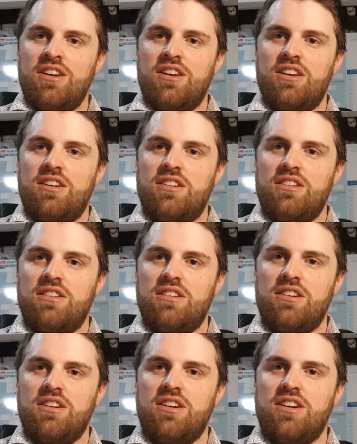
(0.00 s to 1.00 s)
and
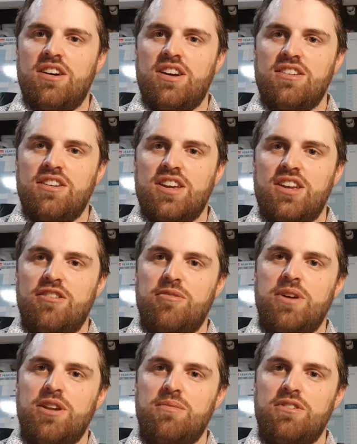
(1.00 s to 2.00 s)
I hear
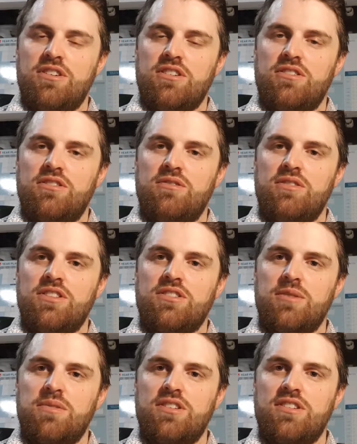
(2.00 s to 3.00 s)
about him a lot, and all these
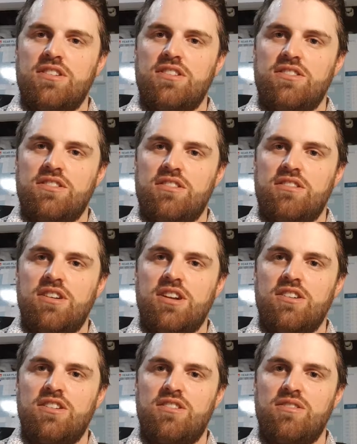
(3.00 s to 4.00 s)
companies that he's
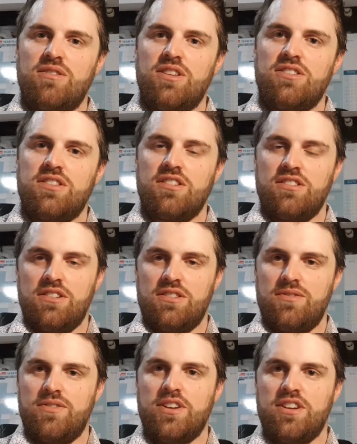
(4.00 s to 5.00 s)
created, and all these things that he's
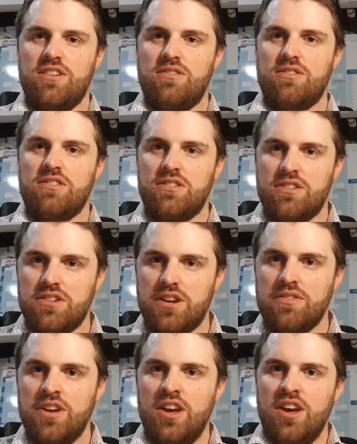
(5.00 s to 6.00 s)
inventing, and all this sort of
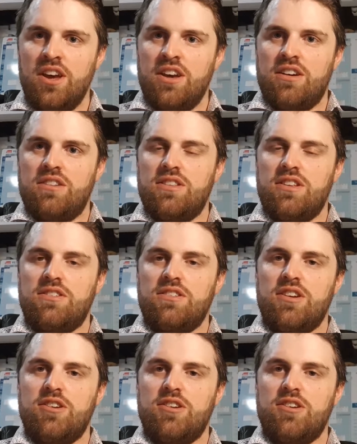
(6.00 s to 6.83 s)
stuff, all these